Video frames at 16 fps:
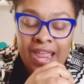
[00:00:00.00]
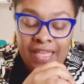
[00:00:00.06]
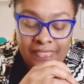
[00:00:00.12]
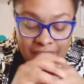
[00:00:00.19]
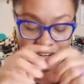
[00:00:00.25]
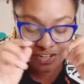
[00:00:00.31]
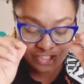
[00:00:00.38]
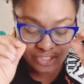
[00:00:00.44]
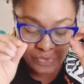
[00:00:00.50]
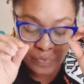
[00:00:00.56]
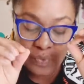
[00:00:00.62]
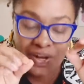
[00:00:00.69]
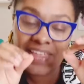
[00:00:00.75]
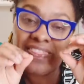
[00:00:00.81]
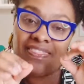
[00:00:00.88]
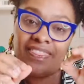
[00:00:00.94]
there is
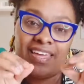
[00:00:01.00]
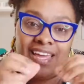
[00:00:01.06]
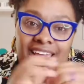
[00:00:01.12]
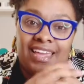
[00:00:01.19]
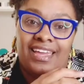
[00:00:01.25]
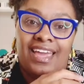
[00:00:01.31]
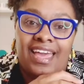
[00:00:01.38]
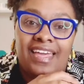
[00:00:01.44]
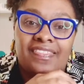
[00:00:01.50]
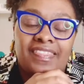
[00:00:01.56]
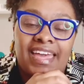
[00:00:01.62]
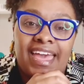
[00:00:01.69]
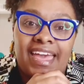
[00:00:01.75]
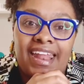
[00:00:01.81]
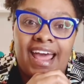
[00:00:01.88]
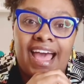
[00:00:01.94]
one thing
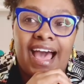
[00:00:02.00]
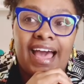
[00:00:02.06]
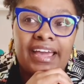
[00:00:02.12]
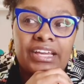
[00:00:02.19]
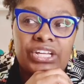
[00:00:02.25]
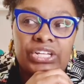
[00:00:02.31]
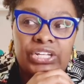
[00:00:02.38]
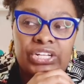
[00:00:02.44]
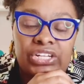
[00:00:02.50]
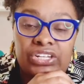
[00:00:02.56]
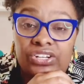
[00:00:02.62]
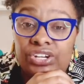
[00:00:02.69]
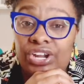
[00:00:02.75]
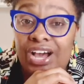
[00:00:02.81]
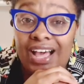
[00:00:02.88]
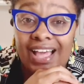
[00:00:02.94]
that I could
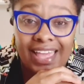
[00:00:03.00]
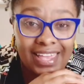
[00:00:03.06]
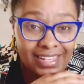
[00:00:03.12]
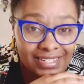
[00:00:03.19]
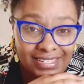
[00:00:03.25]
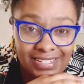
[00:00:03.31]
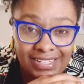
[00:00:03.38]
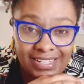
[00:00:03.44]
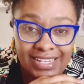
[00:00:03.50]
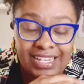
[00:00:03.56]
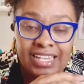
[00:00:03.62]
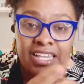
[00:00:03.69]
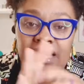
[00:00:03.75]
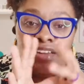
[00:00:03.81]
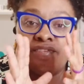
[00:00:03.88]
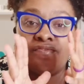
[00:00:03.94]
not
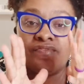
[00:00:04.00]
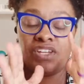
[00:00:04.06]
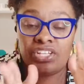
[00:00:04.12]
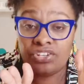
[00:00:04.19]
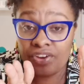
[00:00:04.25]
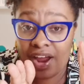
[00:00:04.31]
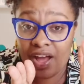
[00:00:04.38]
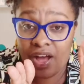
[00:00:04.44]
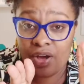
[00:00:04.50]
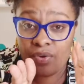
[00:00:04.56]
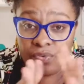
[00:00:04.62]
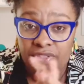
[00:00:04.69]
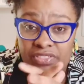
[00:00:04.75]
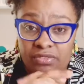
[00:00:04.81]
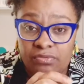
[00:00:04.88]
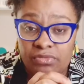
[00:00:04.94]
figure out
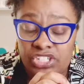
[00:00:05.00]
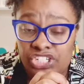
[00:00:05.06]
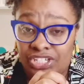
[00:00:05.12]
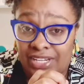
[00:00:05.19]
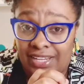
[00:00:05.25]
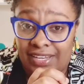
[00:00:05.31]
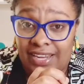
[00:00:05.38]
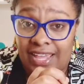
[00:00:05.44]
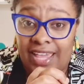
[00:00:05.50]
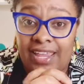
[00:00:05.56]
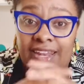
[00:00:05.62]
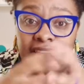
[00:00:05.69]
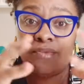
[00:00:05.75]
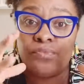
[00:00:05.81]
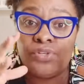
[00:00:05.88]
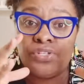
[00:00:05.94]
with the machine, and
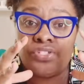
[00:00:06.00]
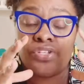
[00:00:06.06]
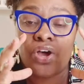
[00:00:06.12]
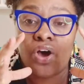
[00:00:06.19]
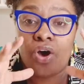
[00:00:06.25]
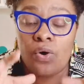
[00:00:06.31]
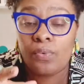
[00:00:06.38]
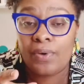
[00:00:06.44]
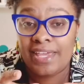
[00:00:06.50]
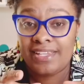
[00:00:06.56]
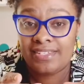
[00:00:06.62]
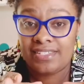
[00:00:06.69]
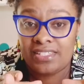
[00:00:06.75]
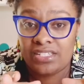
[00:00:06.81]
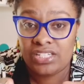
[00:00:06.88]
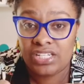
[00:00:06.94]
it was
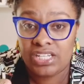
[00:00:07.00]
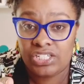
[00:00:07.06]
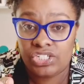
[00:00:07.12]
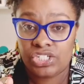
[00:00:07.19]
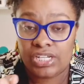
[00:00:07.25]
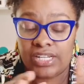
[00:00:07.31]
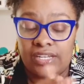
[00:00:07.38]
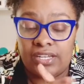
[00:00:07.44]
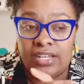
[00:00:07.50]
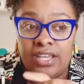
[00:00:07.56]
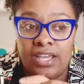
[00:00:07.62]
always the tension.